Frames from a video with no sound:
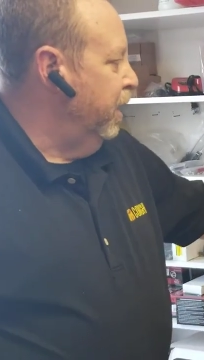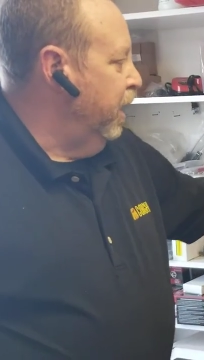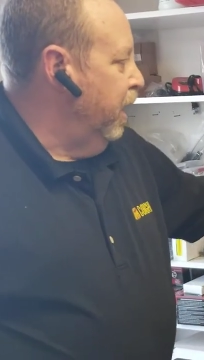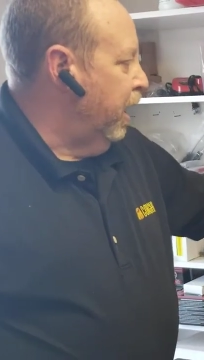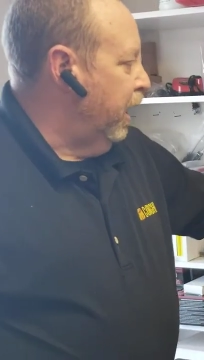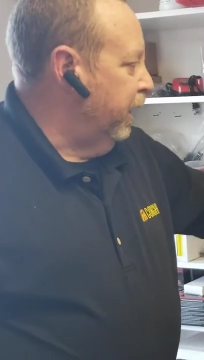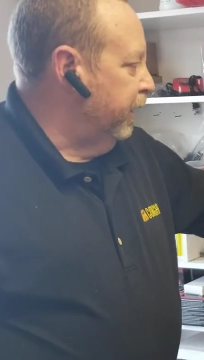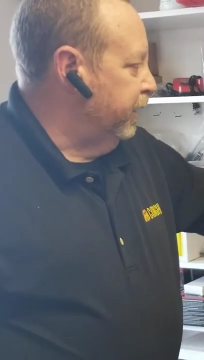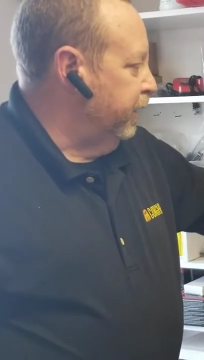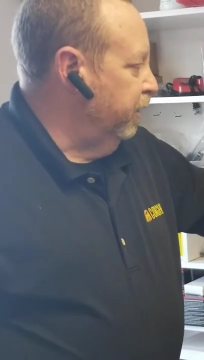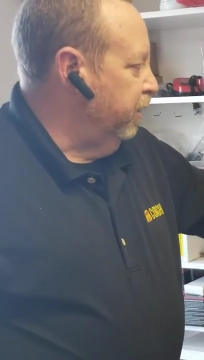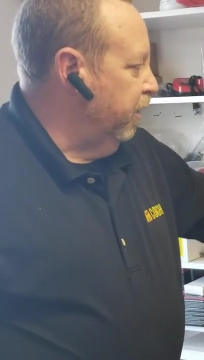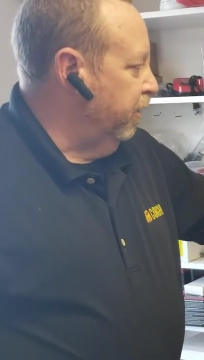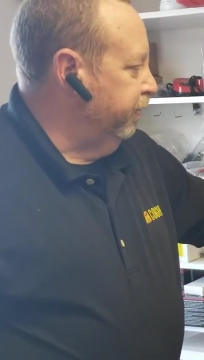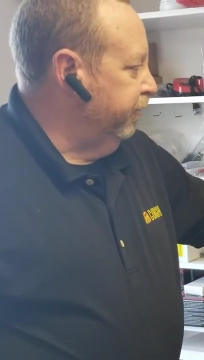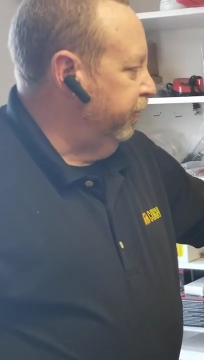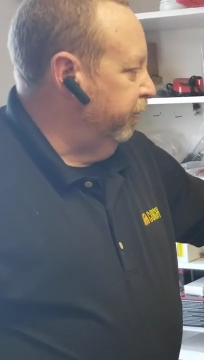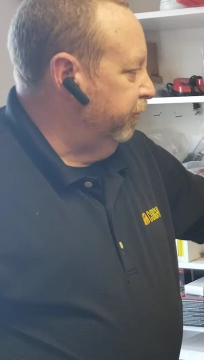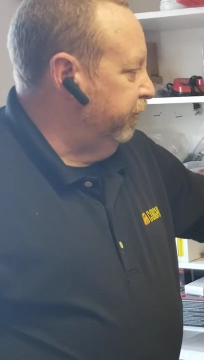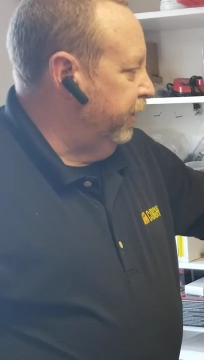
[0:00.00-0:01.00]
I can
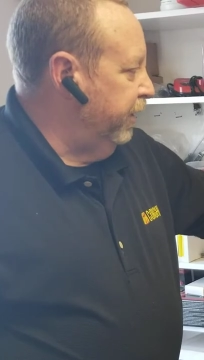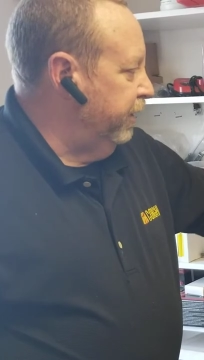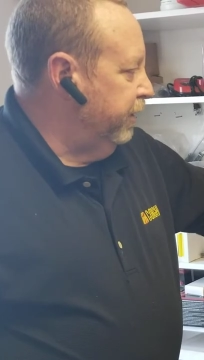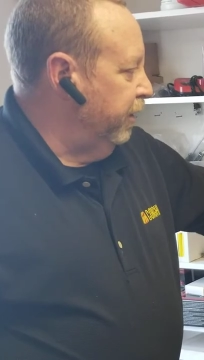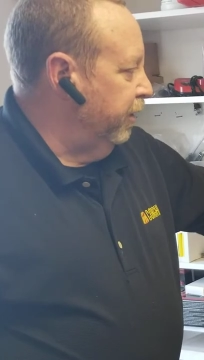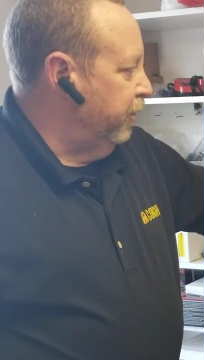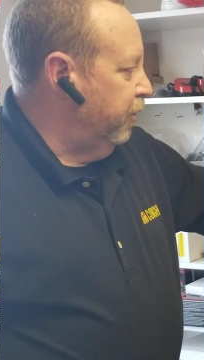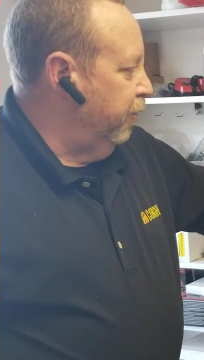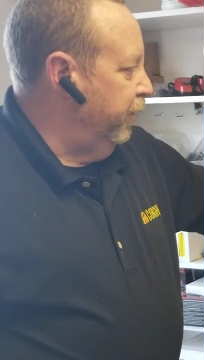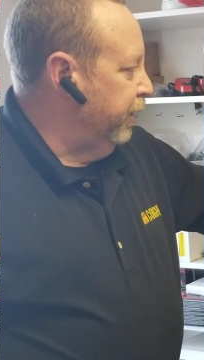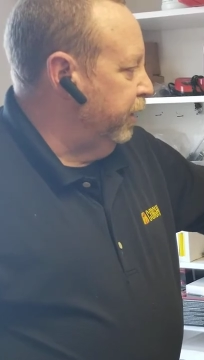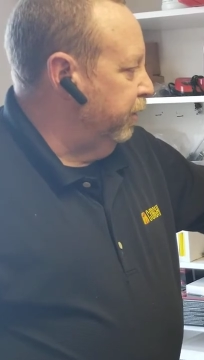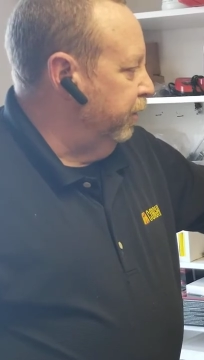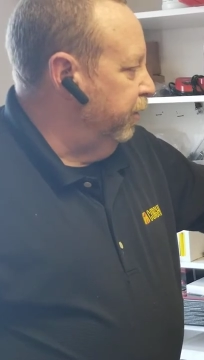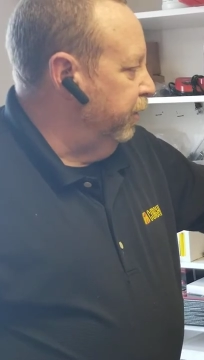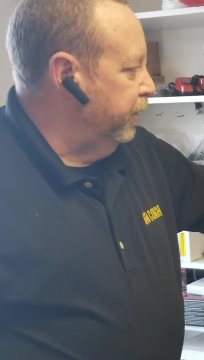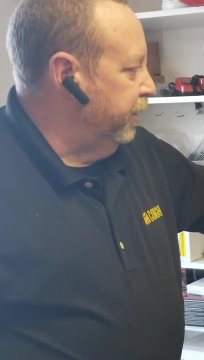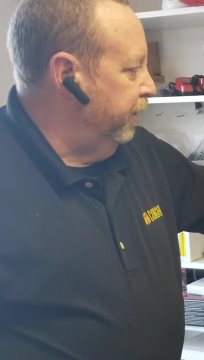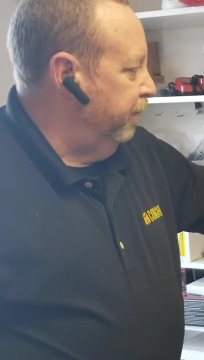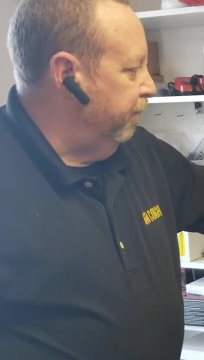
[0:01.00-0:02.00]
also take a quick
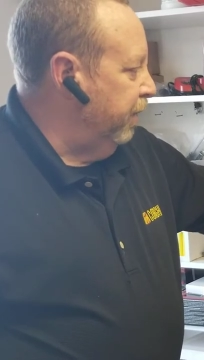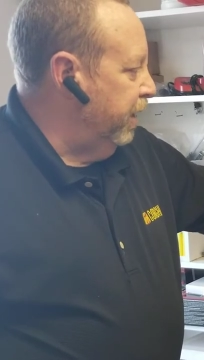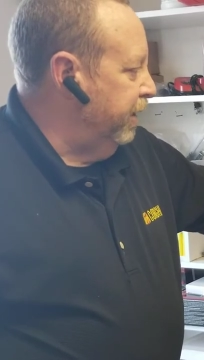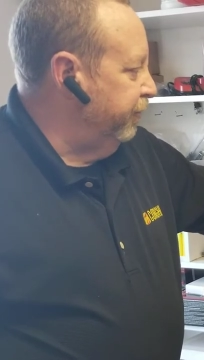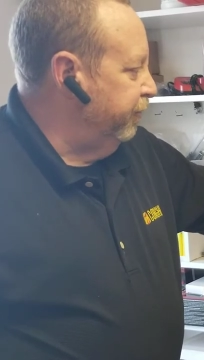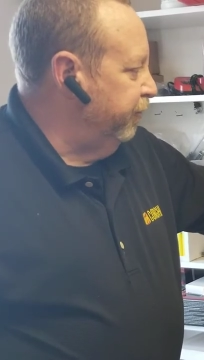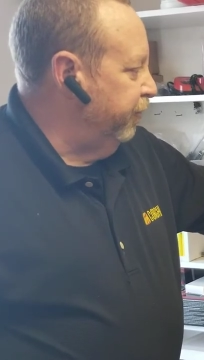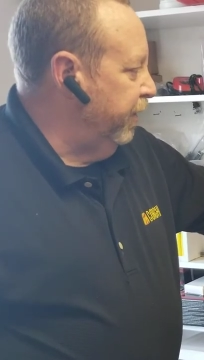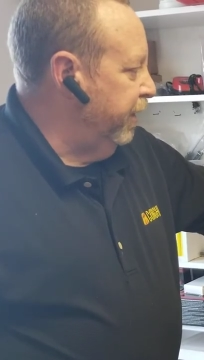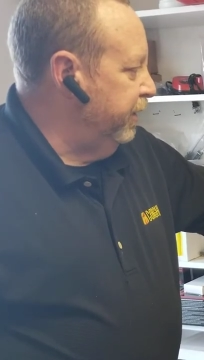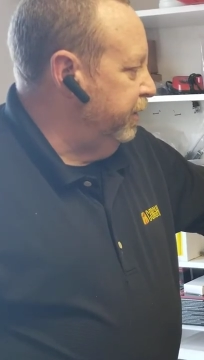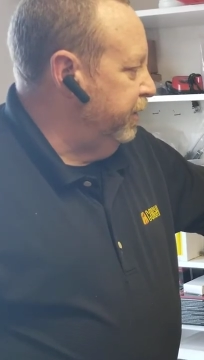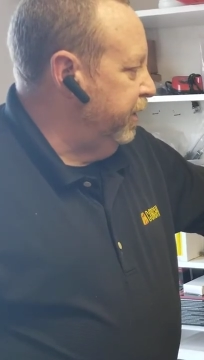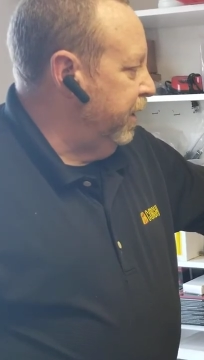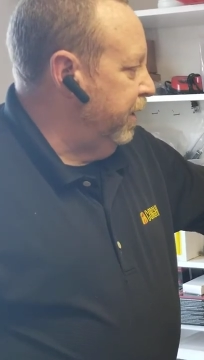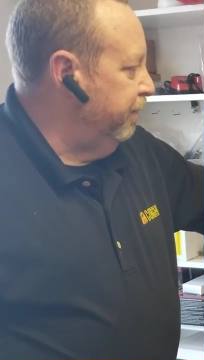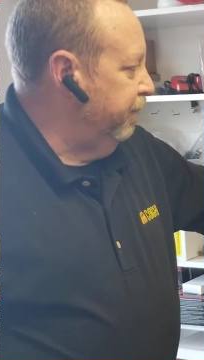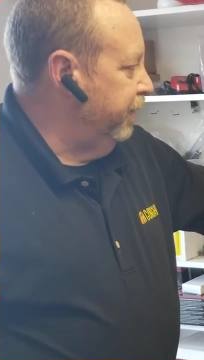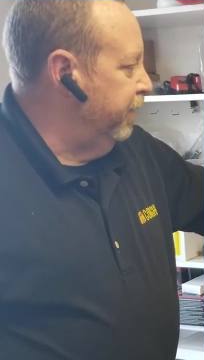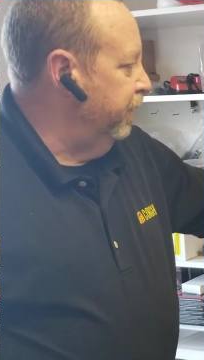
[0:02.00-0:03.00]
look at my tread
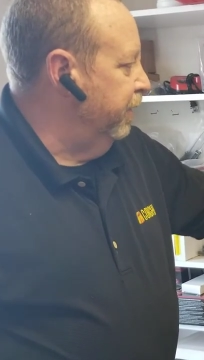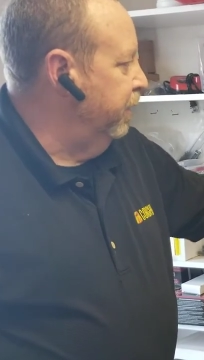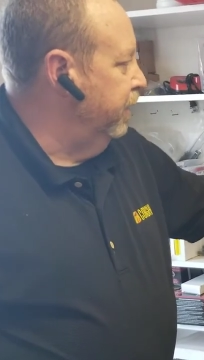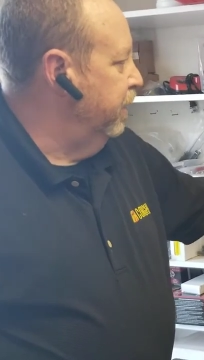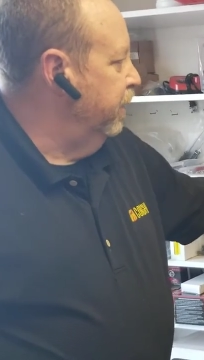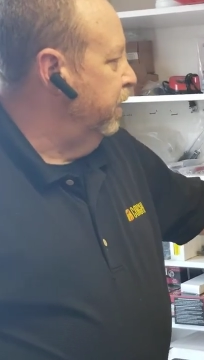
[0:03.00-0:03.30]
depth,